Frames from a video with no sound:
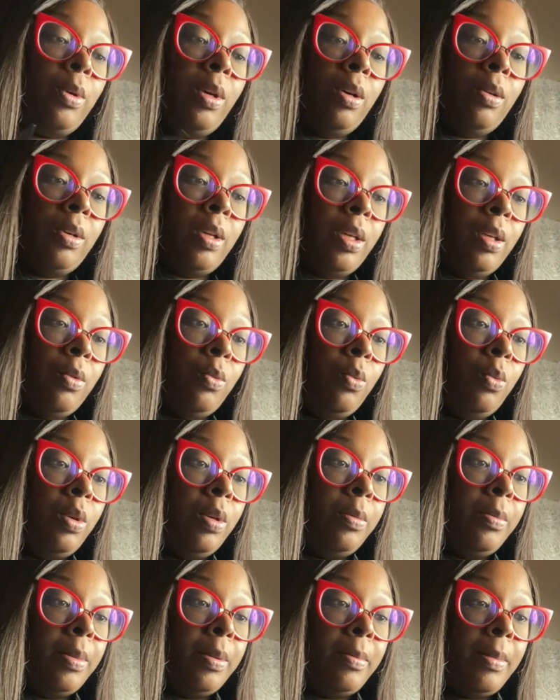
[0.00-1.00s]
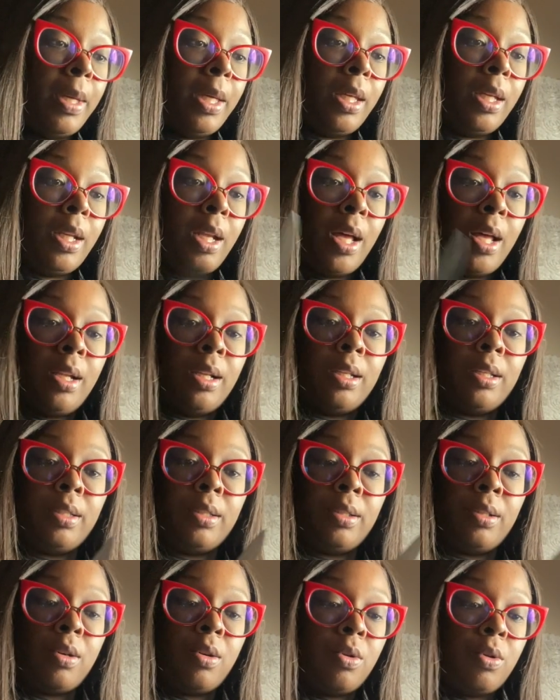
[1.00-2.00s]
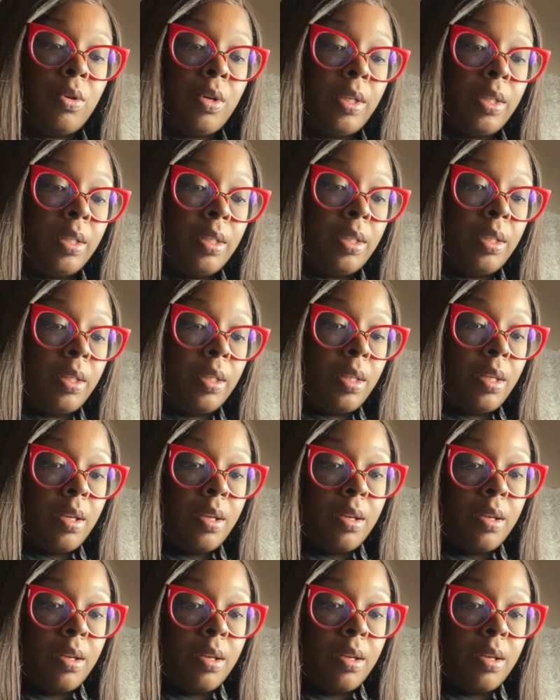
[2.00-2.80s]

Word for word: go get a whoop and making all this noise.